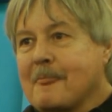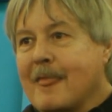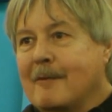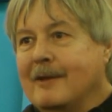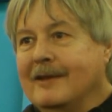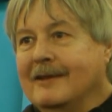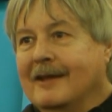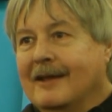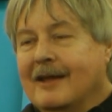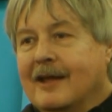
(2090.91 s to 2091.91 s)
I
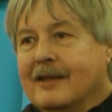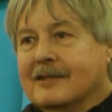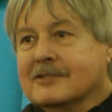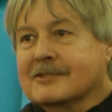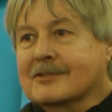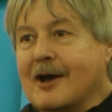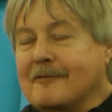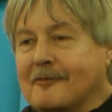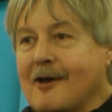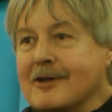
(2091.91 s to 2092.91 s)
mean,
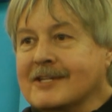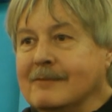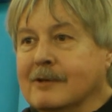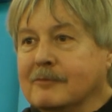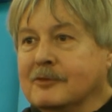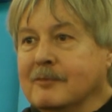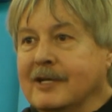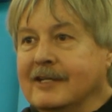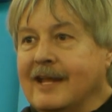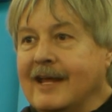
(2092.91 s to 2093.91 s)
Scott Frost came up to
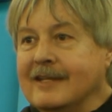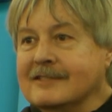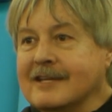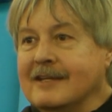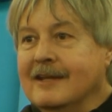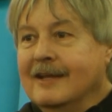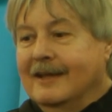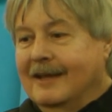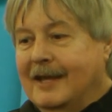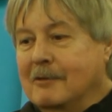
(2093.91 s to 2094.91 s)
me today and said
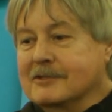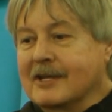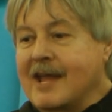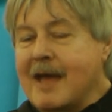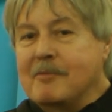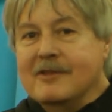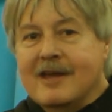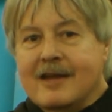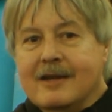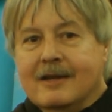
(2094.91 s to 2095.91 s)
he was unhappy
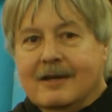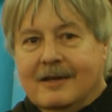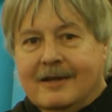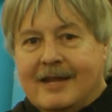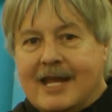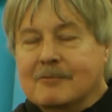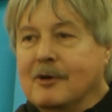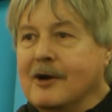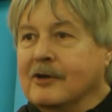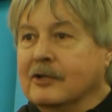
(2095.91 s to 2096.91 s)
that he had to
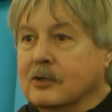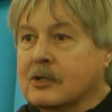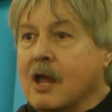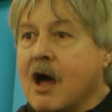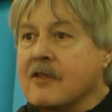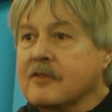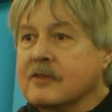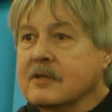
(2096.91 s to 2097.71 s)
play on a new cloth.